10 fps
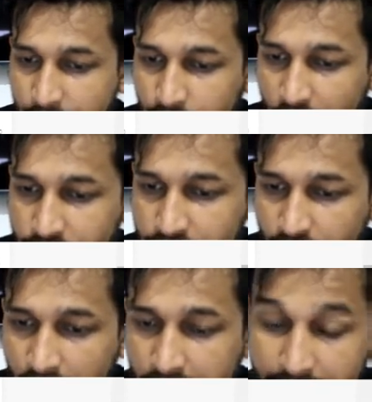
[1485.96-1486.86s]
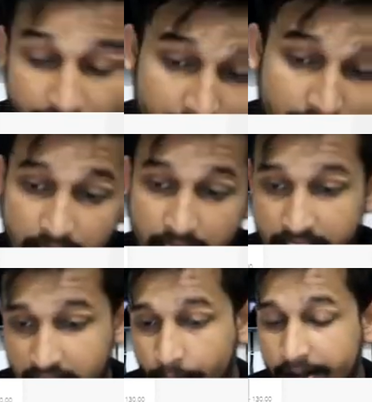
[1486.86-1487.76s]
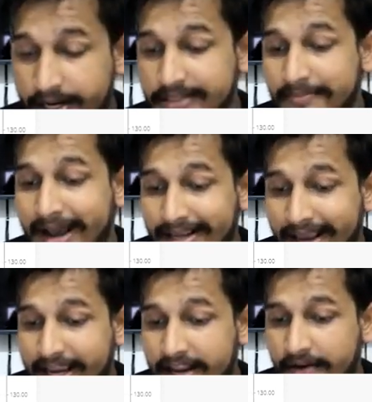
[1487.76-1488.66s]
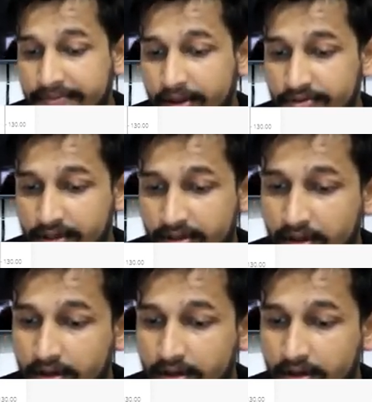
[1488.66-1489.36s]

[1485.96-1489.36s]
2000 quantity, someone is buying again 5000.